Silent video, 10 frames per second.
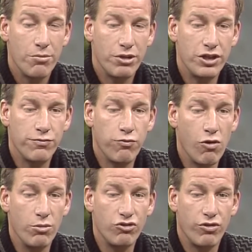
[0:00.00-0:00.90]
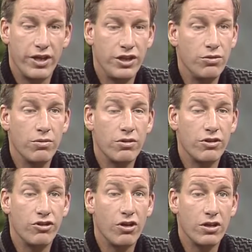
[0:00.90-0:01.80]
but in the formal training, you,
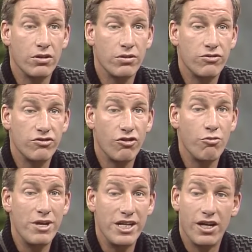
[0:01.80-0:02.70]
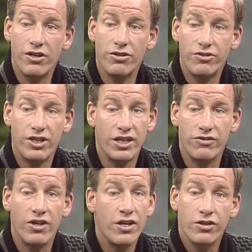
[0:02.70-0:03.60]
the dog learns so many other
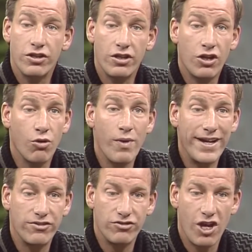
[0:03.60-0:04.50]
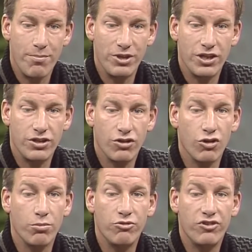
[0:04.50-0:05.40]
things. The correct stopping at
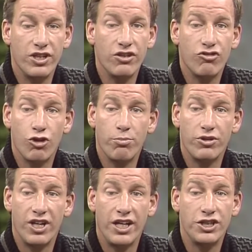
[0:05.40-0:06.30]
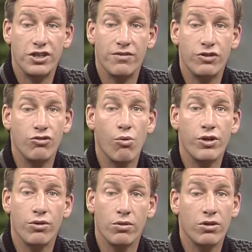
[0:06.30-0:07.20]
curbs, the interpretation of a
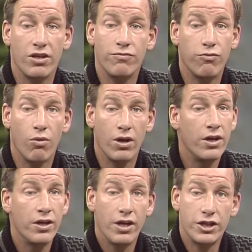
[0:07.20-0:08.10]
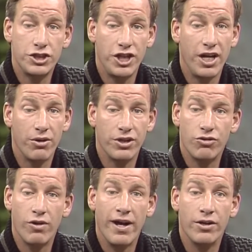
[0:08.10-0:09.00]
door you're looking for, a chair in a
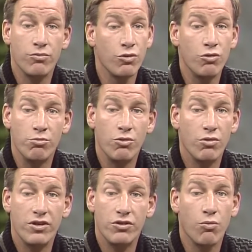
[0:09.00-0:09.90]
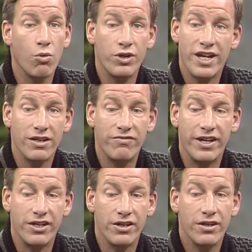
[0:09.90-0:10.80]
crowded room, the word
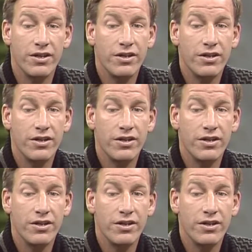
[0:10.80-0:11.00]
elevator,